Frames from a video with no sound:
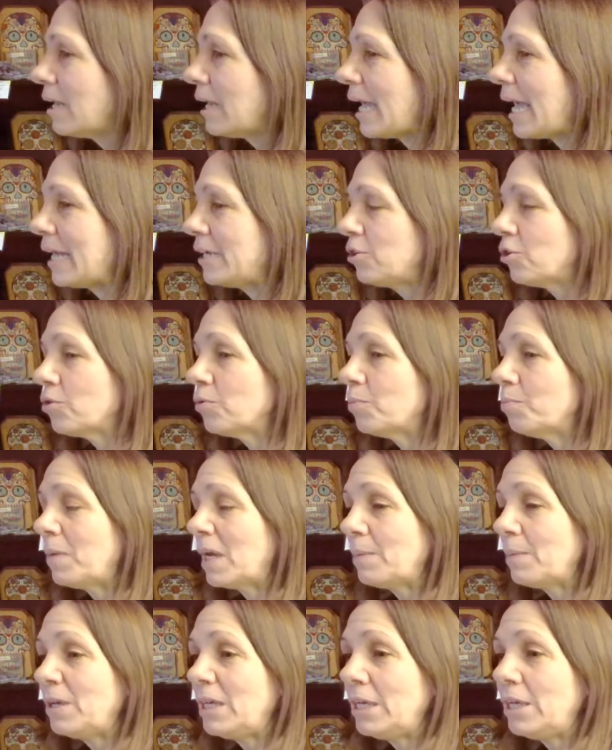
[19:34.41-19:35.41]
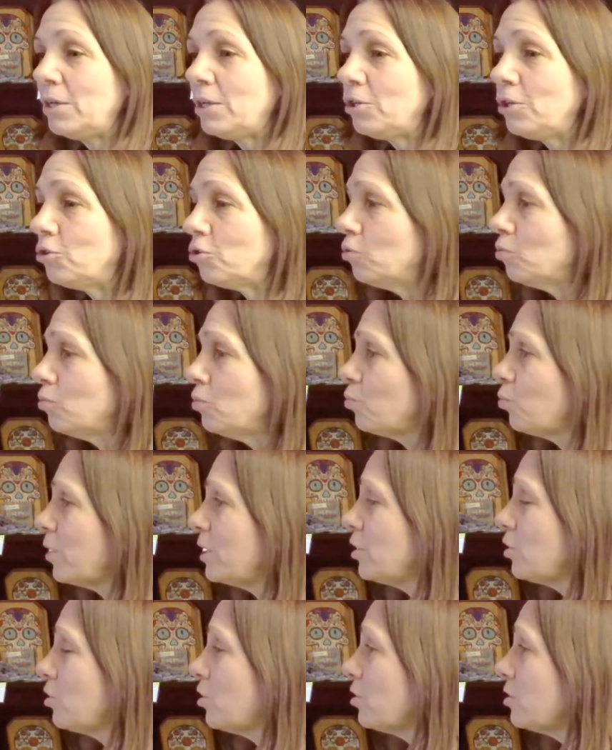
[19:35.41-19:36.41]
and you're maybe
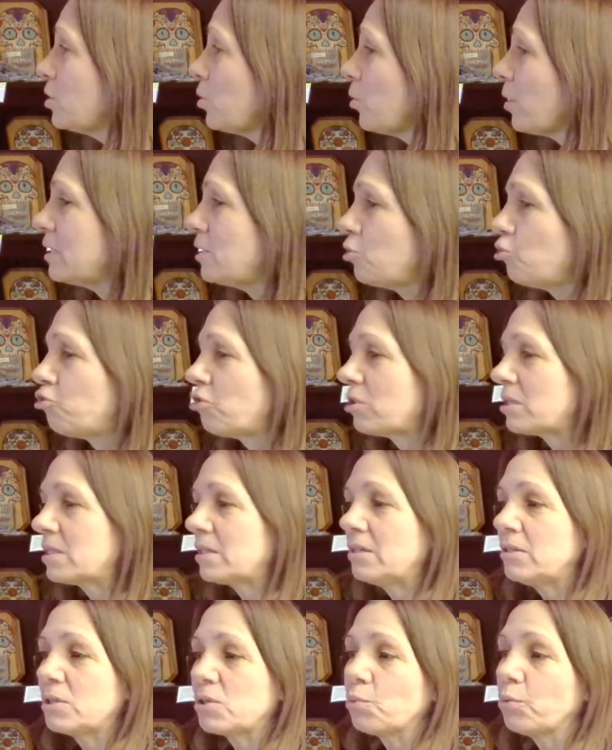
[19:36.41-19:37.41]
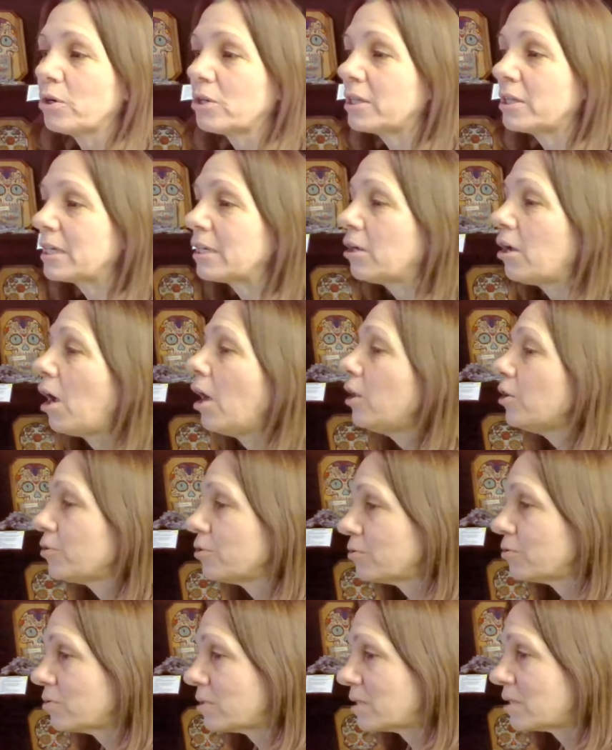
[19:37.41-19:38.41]
when you close your eyes, you just see swirling
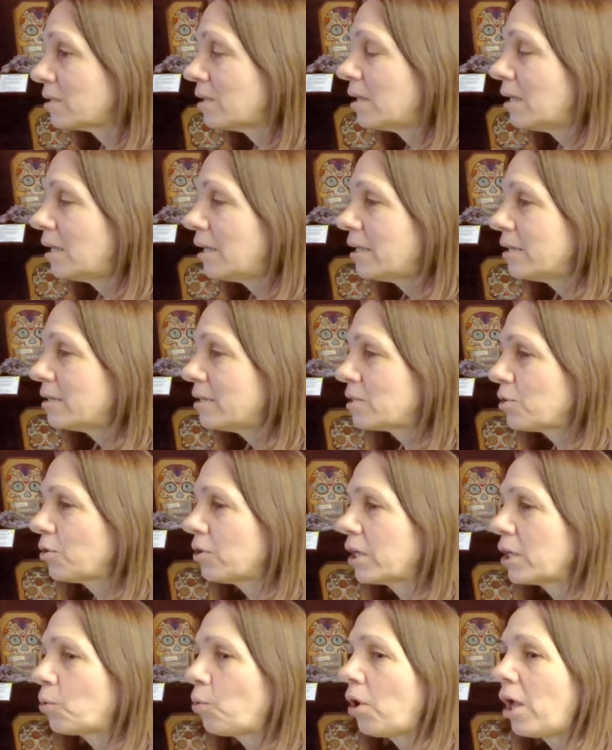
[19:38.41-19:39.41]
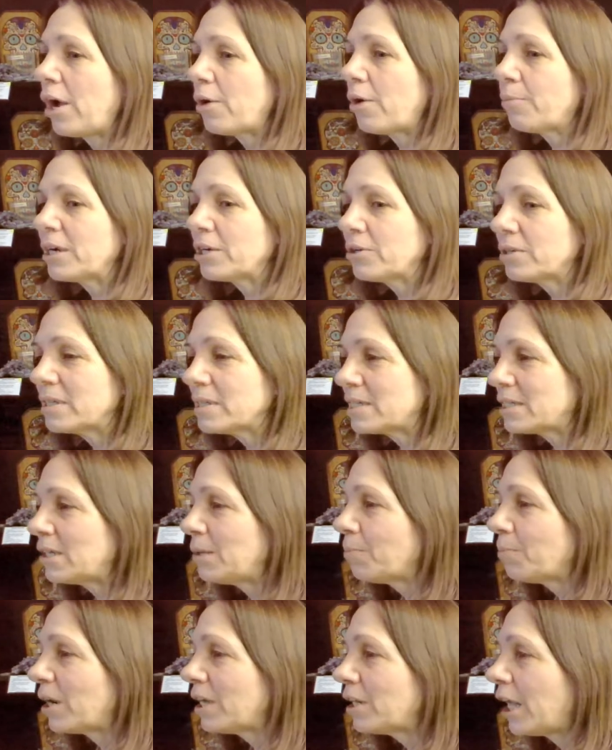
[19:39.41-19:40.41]
colors. So you're like, well, how am I going to see
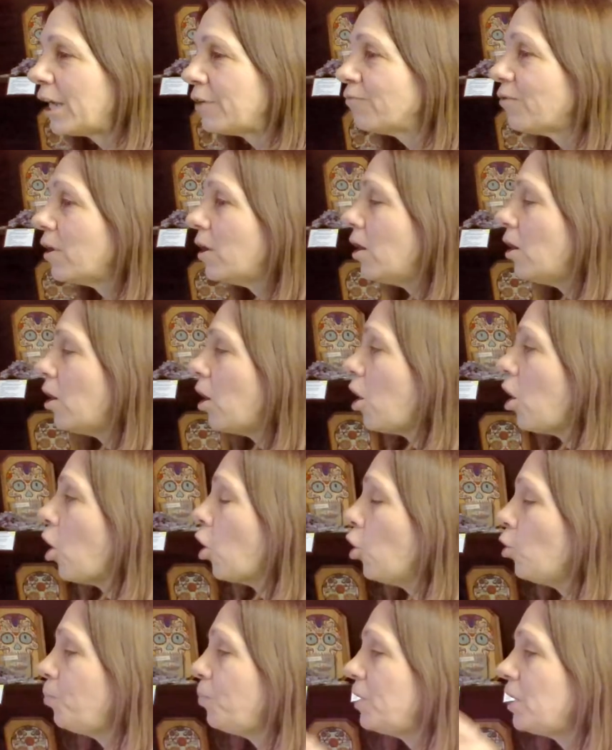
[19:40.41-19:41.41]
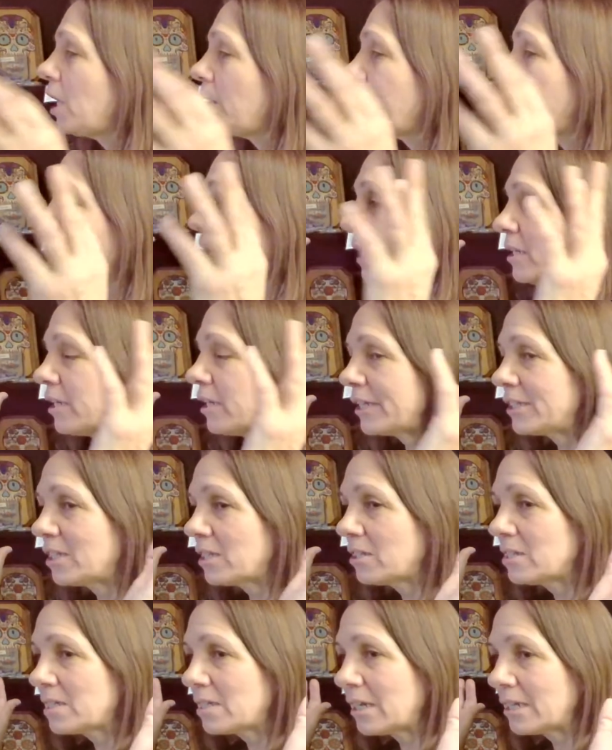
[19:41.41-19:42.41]
my life? Open up and let
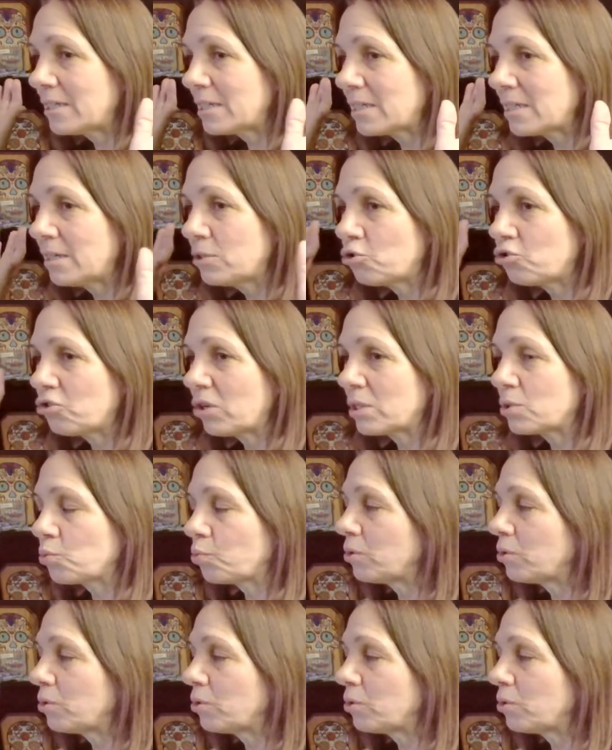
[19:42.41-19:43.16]
the senses just